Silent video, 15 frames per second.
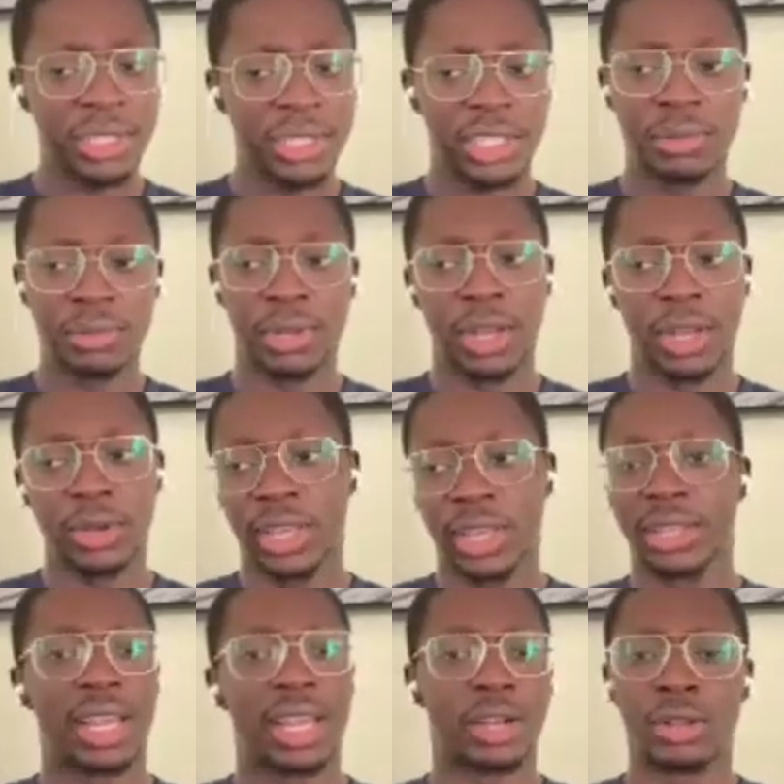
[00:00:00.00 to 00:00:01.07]
I messaged him like,
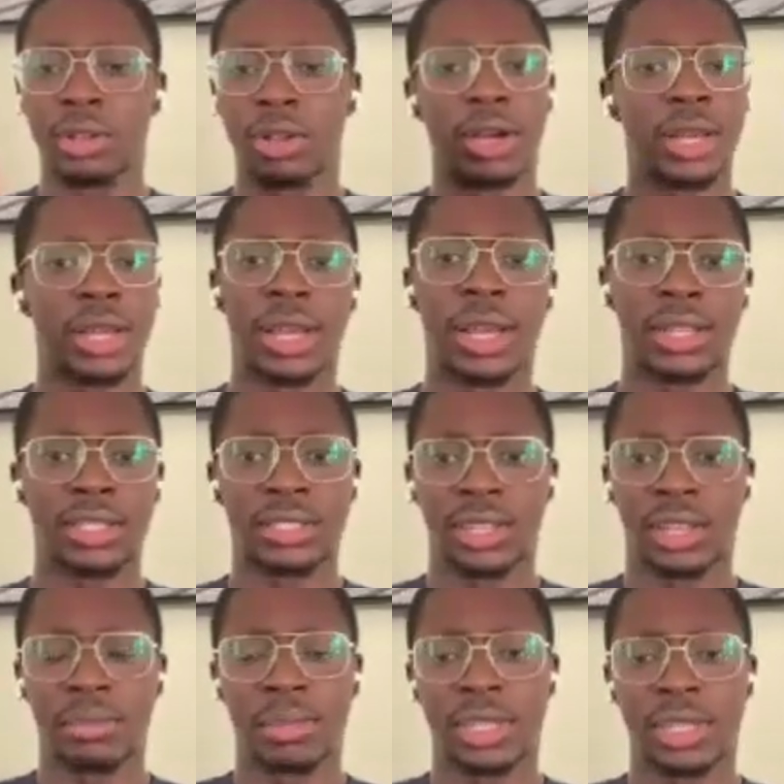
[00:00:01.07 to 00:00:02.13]
okay, like a long
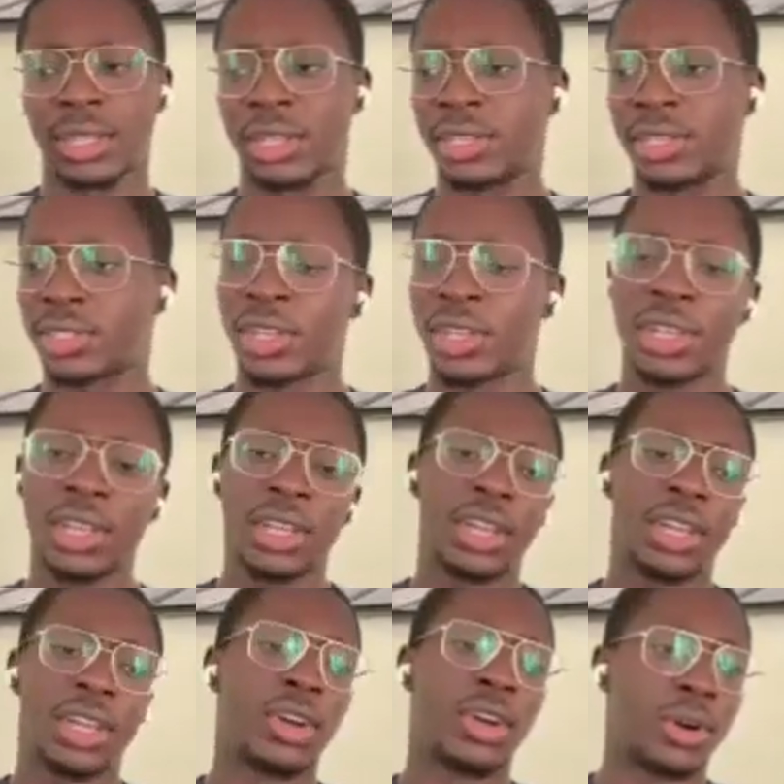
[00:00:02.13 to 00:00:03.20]
ass message.
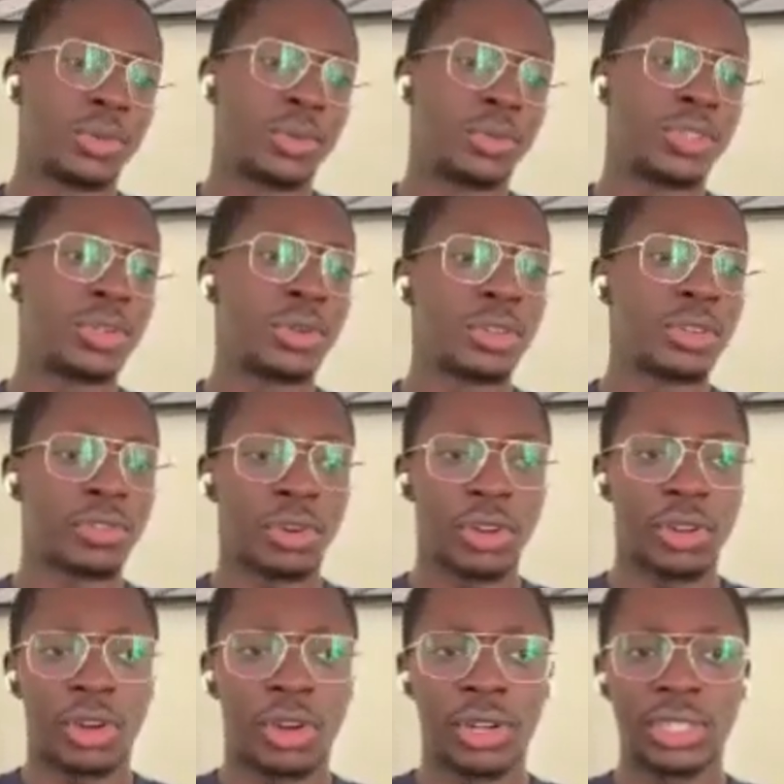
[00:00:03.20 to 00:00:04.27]
We're doing this for
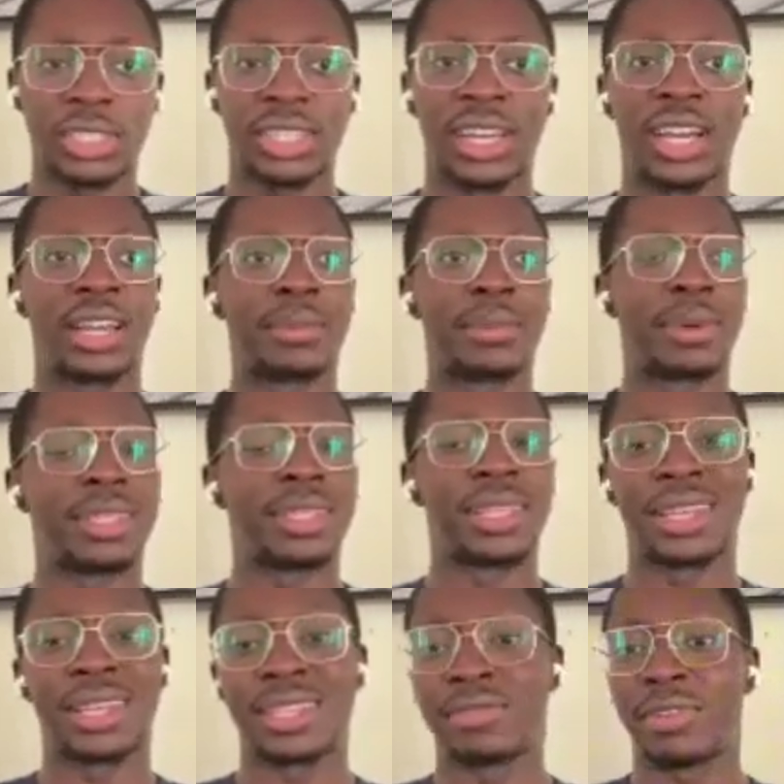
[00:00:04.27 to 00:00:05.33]
a long time. I
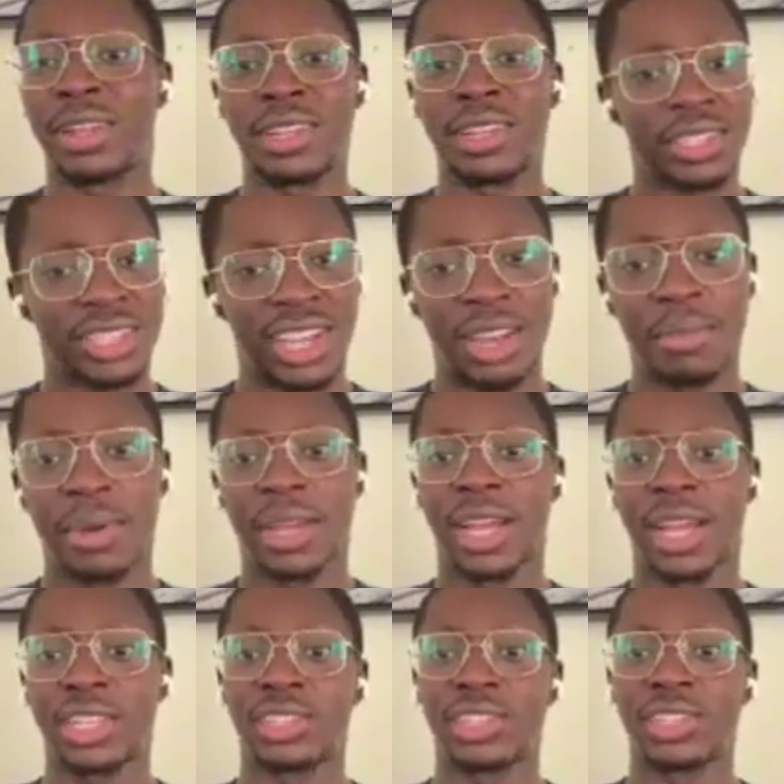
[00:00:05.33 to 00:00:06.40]
think it's finally time
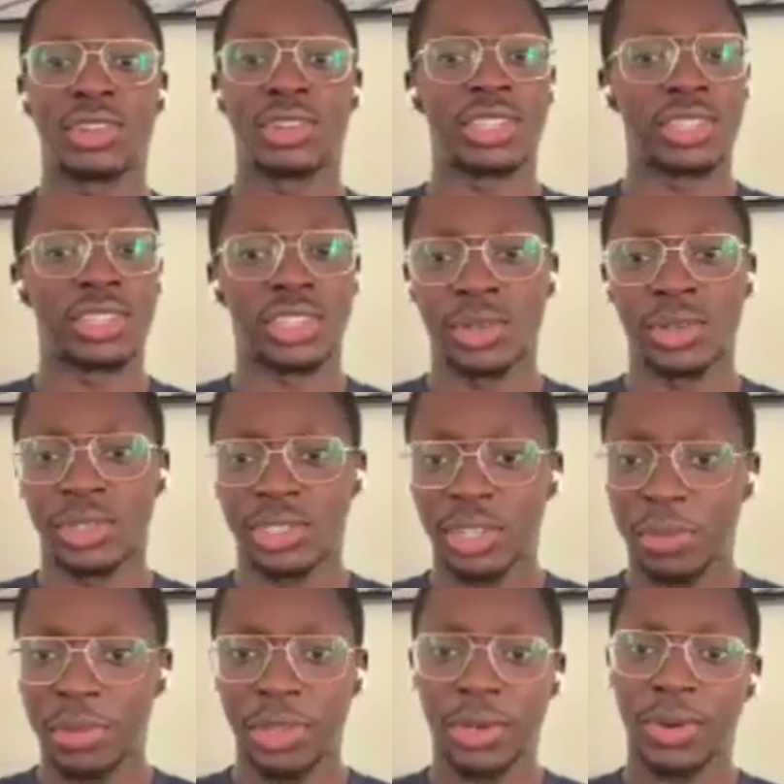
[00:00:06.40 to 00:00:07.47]
I actually try and secure a
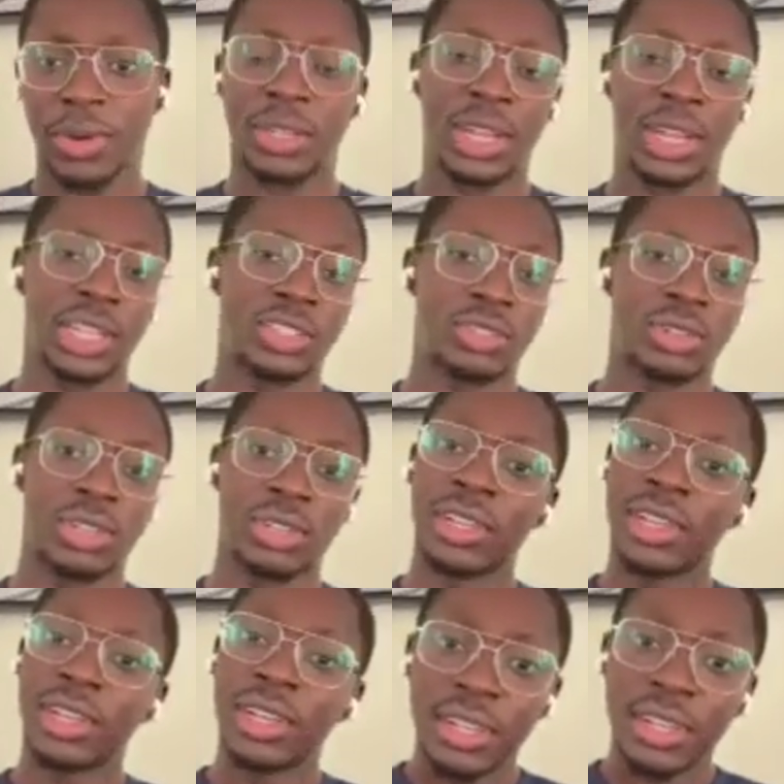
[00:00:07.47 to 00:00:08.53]
W and
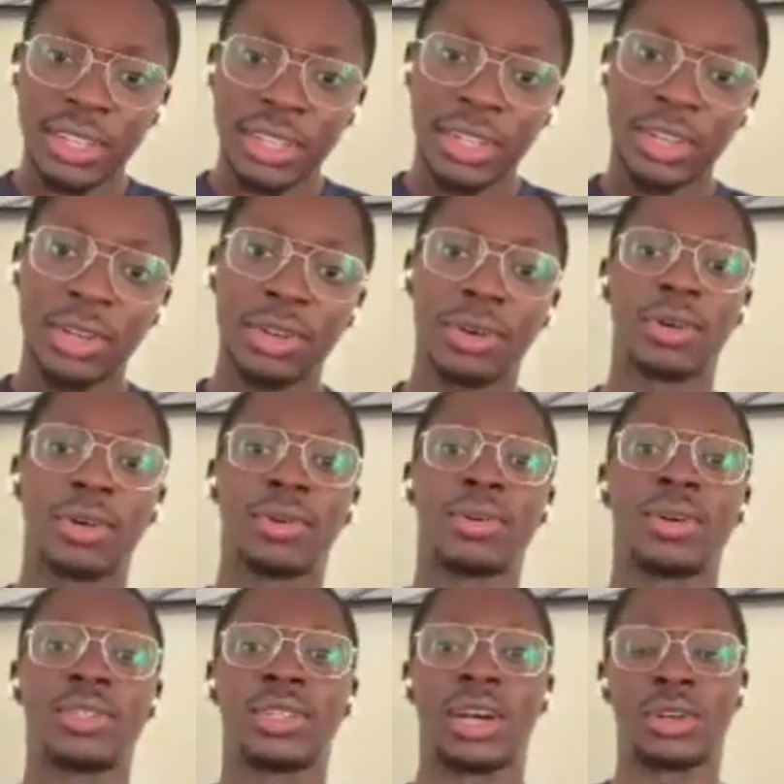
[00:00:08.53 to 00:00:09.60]
actually
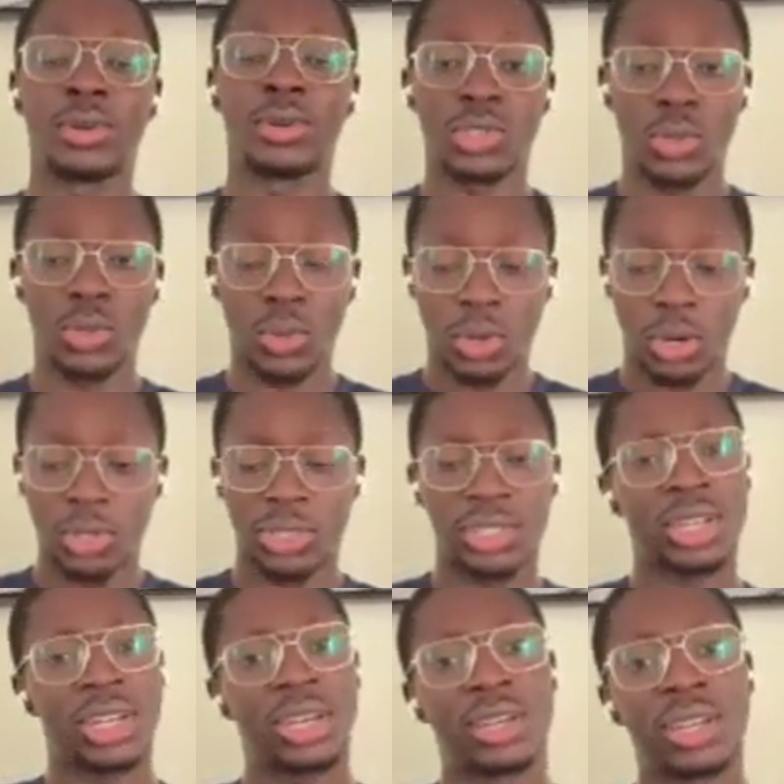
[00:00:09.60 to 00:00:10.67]
go to Worlds
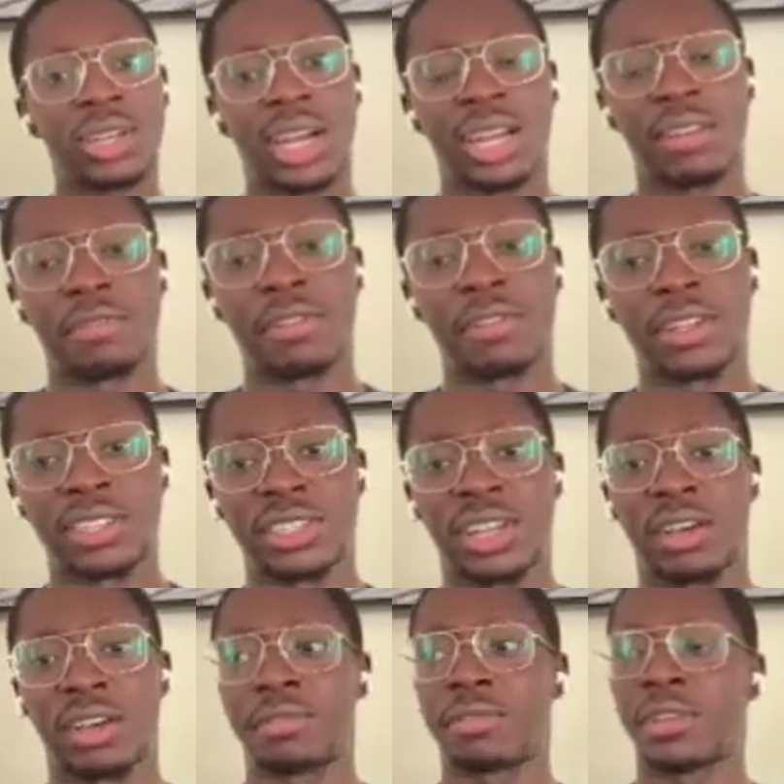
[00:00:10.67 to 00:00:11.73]
and all that kind of fun
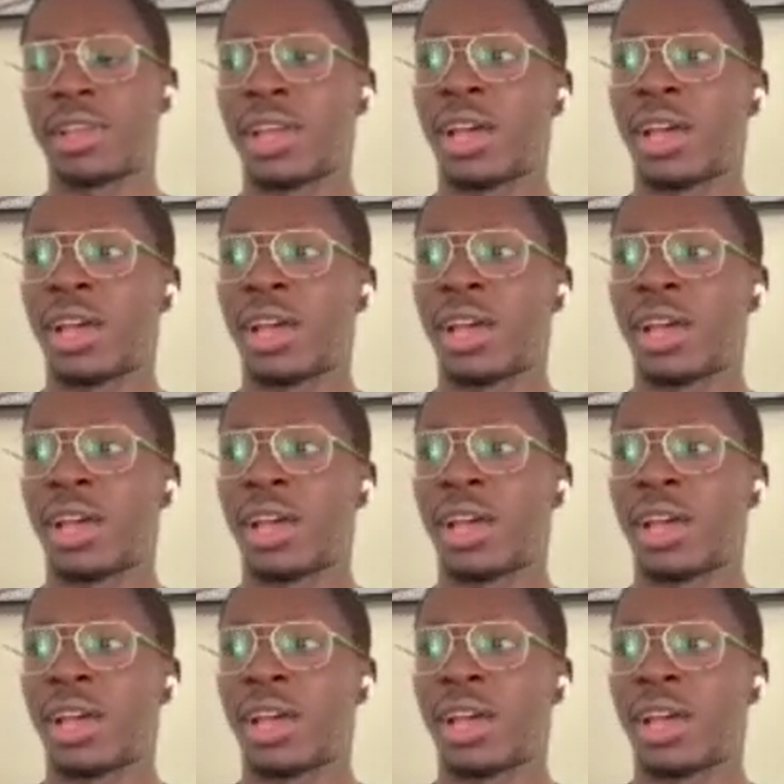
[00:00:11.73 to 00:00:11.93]
stuff.